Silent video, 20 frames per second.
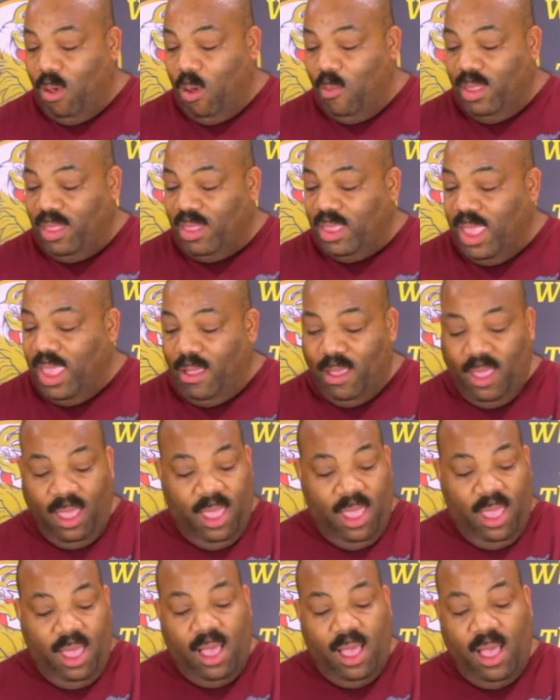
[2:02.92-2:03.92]
or what we think
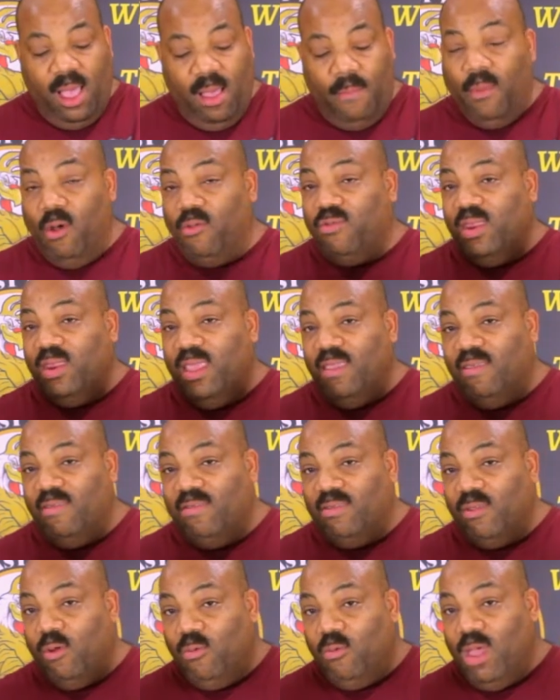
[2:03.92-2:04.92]
both of
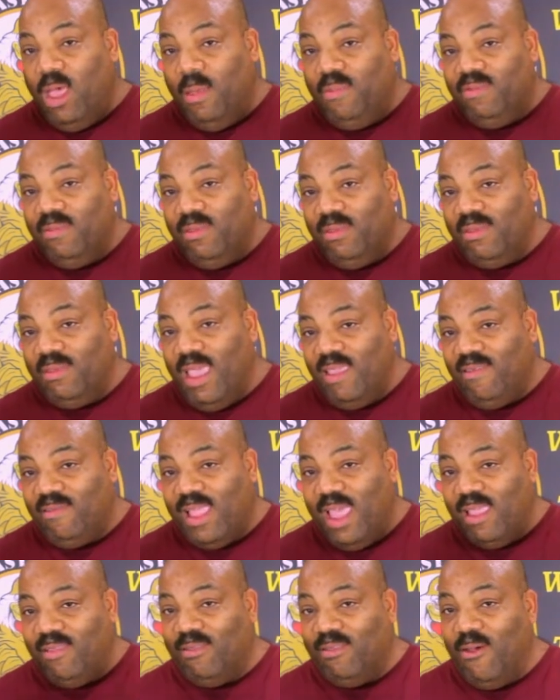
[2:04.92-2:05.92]
these rubs
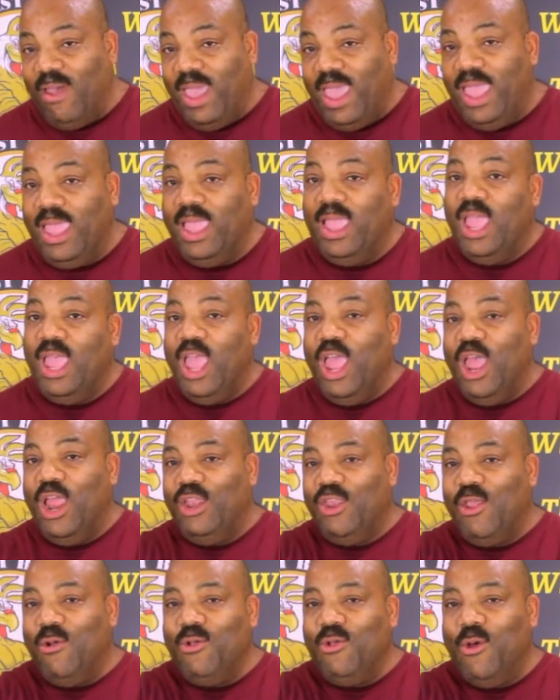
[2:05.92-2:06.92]
taste like. So hey,
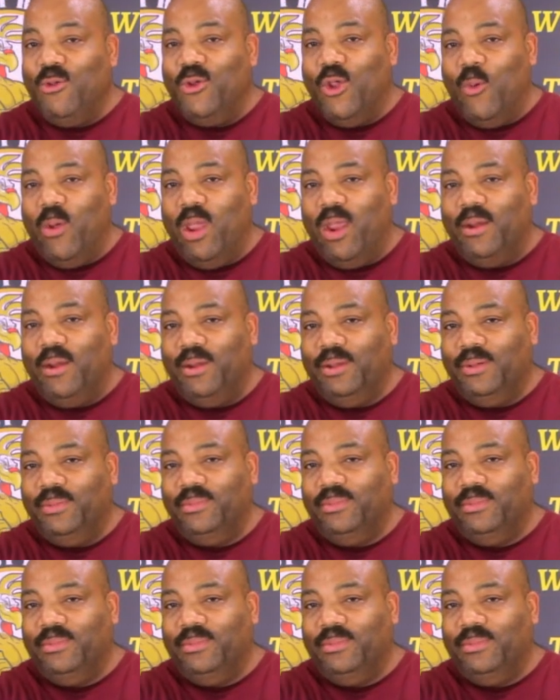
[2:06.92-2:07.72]
don't go nowhere.